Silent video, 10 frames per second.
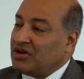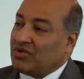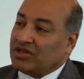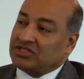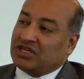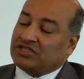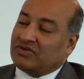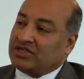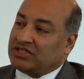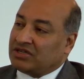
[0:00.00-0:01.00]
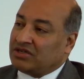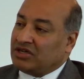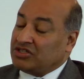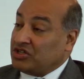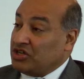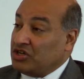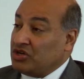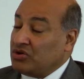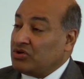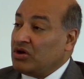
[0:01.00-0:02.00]
whether it's integrating into the
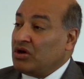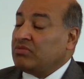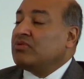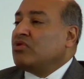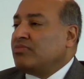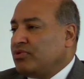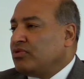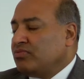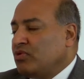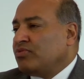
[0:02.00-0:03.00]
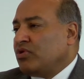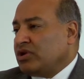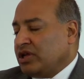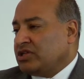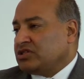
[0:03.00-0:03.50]
EU, but more broadly